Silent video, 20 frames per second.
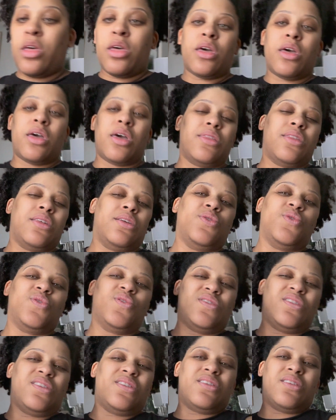And then you
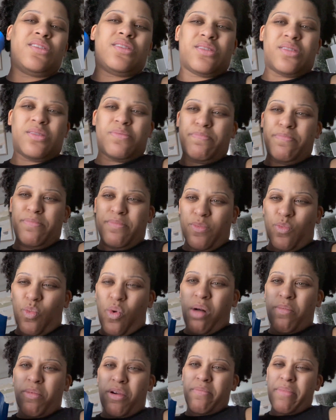see this
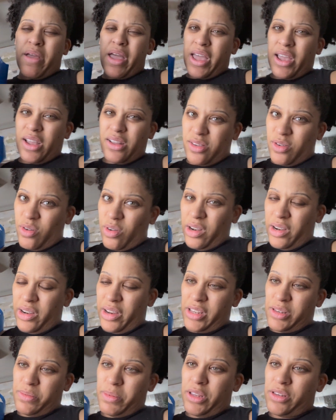Walmart bag, totally
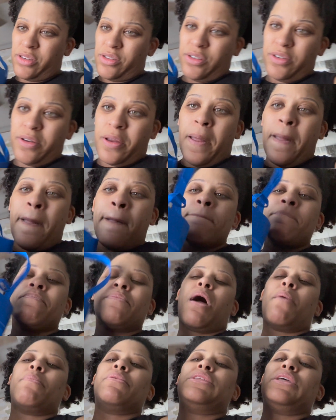not sponsored.
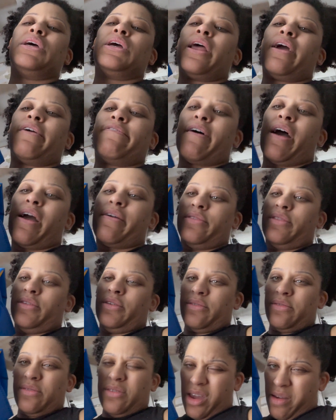I'm gonna take like 5 of
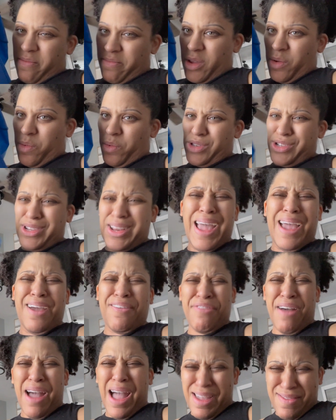these empty ones. You're like,
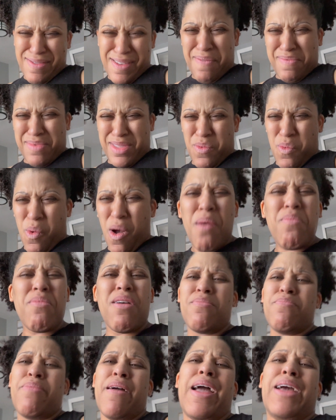5 empty
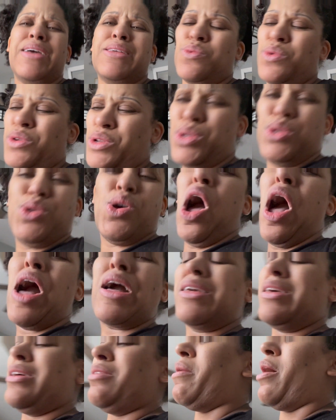Walmart bags? What are you
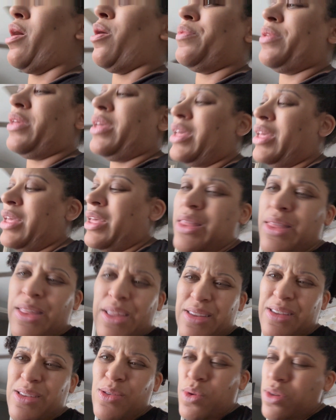talking about? This
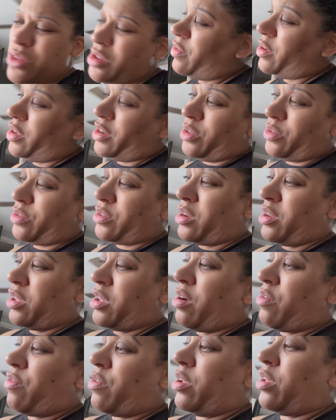is where the video is gonna
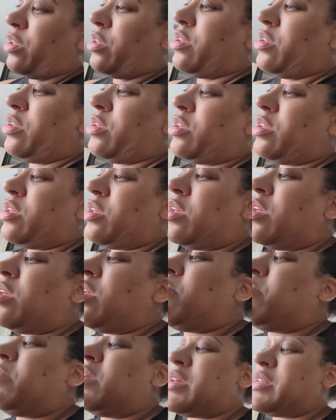get real,
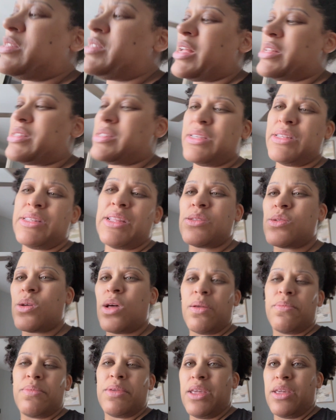because that's it. That's all
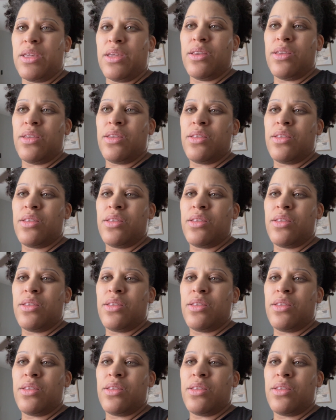I'm taking.